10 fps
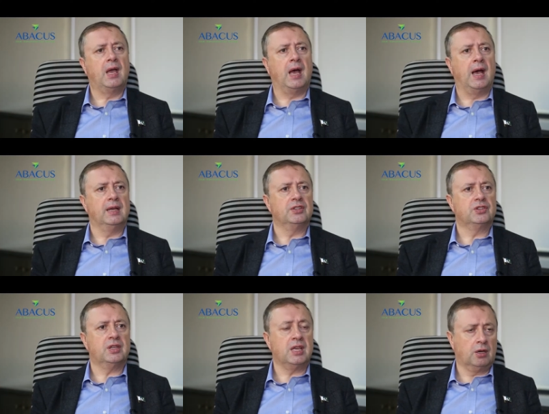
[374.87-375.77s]

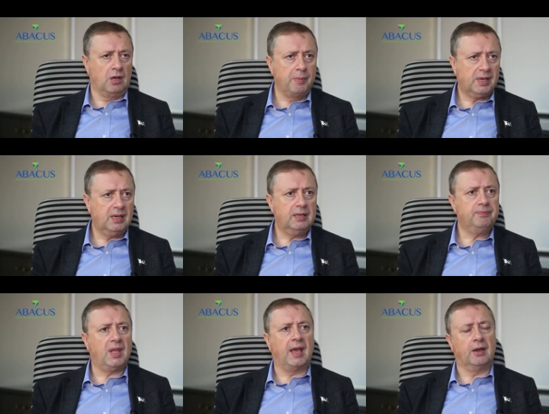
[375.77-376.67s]
And economically
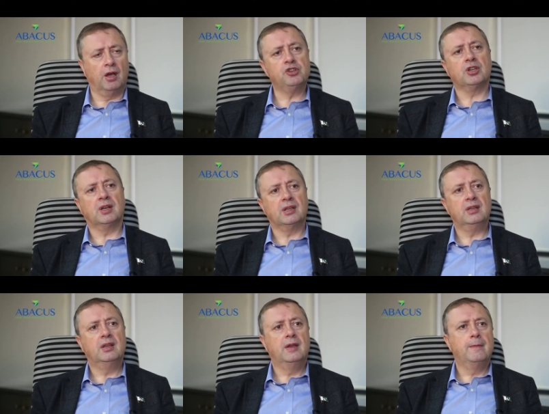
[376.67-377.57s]
and
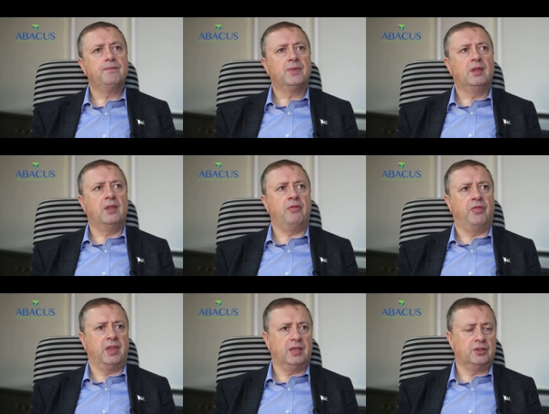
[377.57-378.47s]
logically,
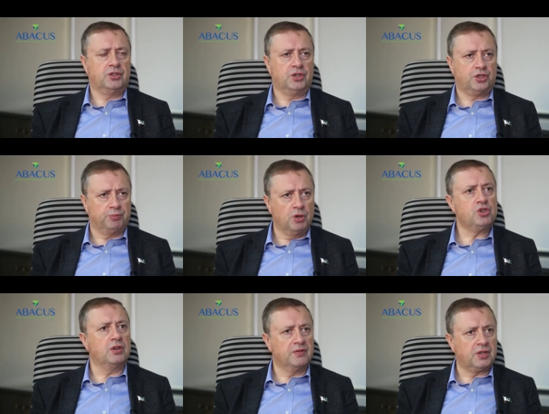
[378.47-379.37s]
the
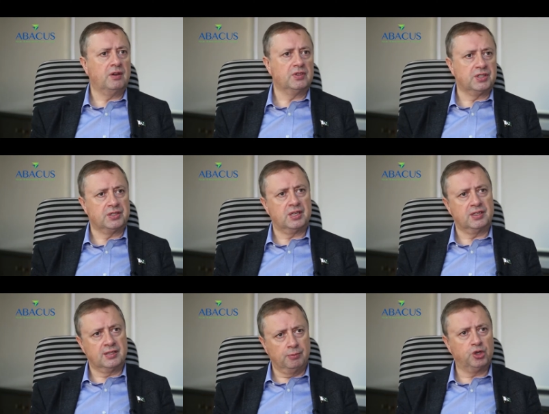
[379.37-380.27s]
distribution of services
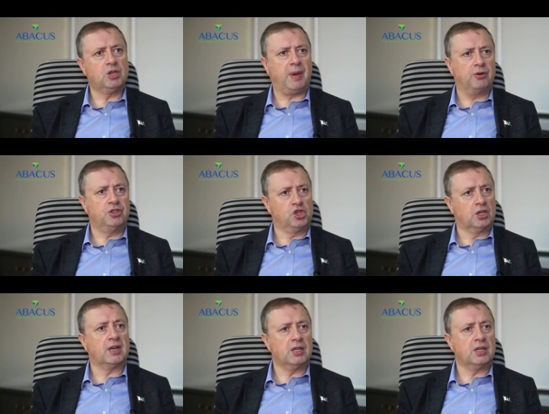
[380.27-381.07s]
is as much about digital